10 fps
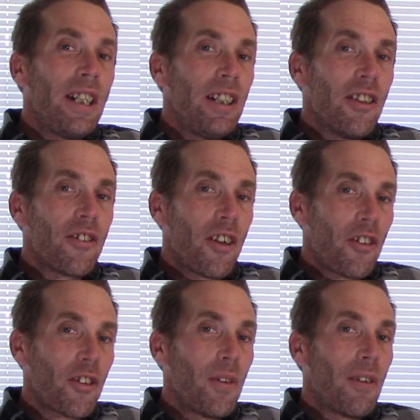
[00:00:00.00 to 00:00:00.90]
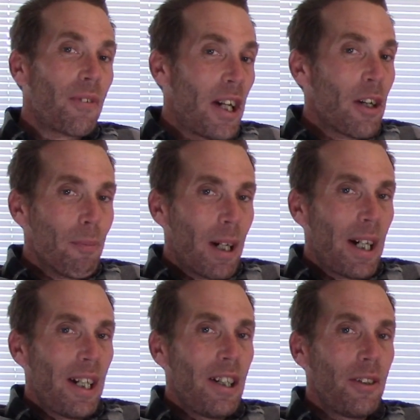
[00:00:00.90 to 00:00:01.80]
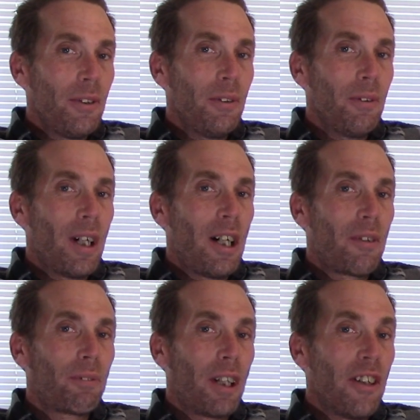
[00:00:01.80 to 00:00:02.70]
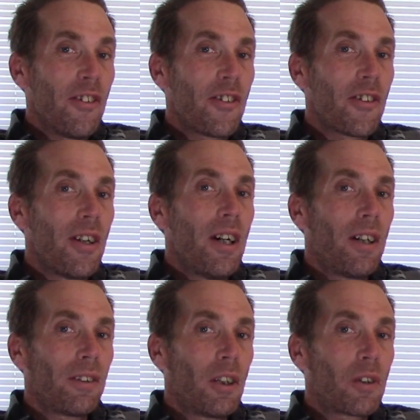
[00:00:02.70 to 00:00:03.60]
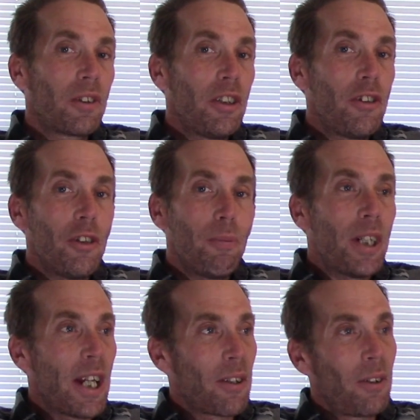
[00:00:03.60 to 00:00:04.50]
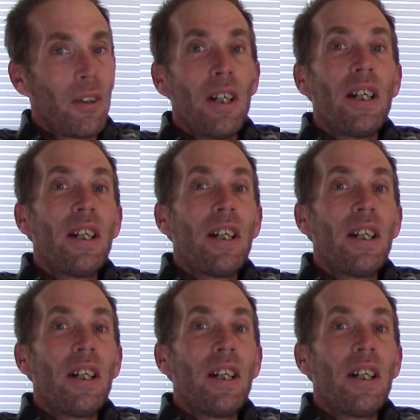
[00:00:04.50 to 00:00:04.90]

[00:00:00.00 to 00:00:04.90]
He is also a friend of mine who runs a local YouTube channel,